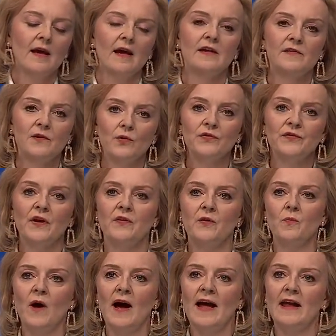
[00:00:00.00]
It's also the
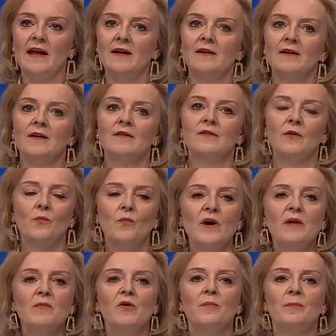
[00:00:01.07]
way that
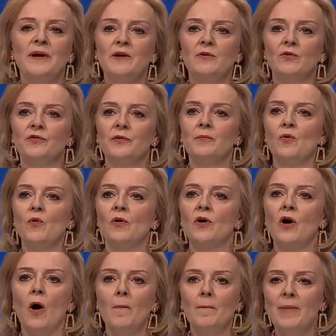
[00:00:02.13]
we will build a more
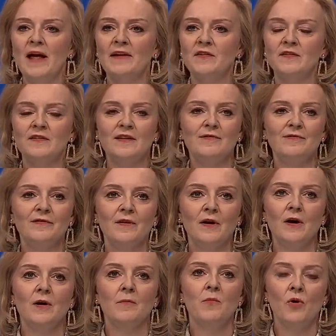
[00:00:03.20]
competitive,
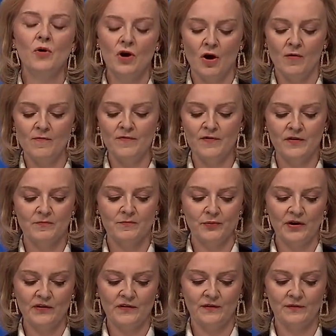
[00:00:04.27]
more confident
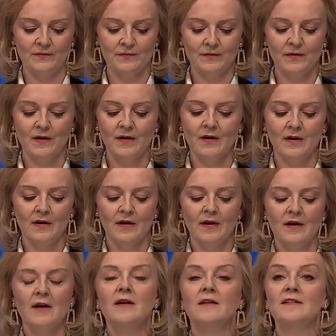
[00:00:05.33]
Britain.
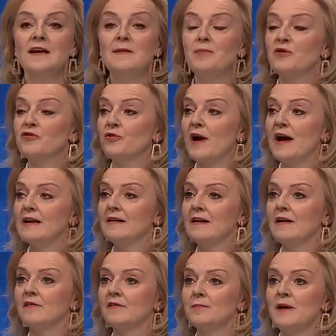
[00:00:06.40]
Deeper trade
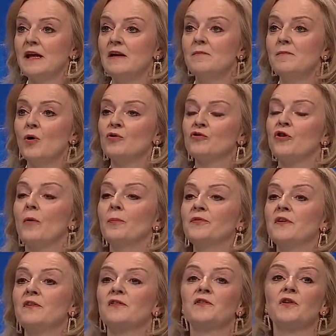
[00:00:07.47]
links mean more
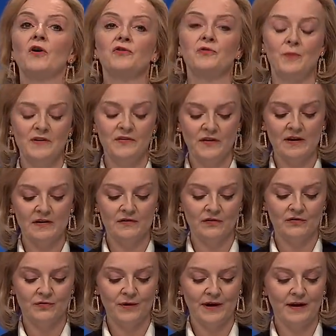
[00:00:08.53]
jobs in the Scotch whisky
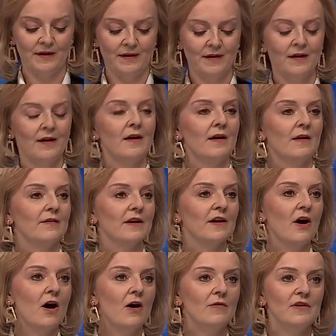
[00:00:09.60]
industry, the
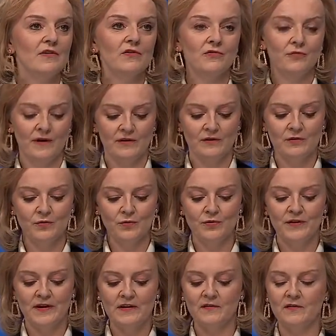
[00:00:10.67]
car industry in the
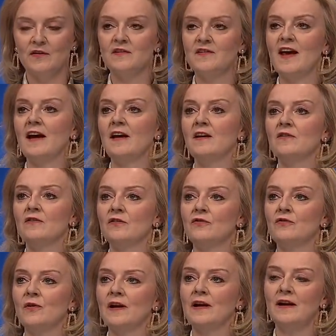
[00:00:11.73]
northeast, the tech
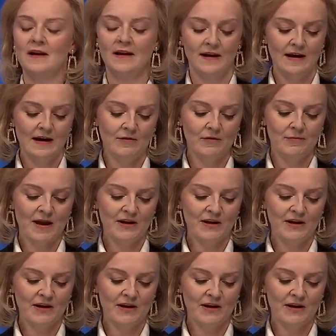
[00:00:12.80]
industry here in